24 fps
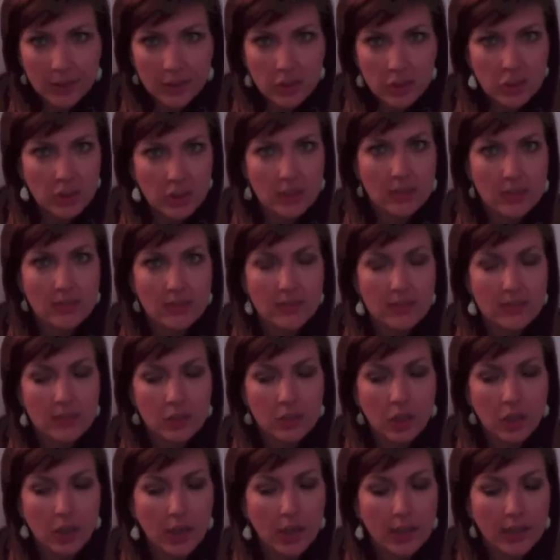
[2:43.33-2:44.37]
She's
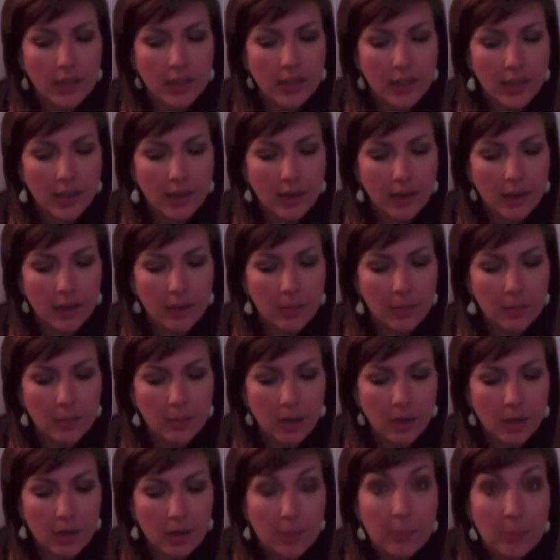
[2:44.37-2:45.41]
not
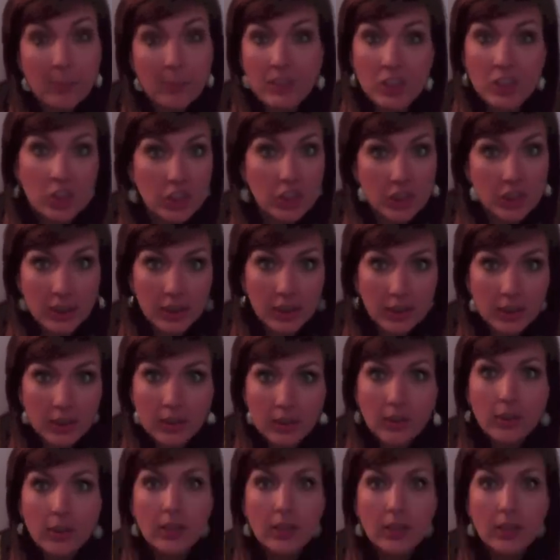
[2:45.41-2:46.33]
on a mission,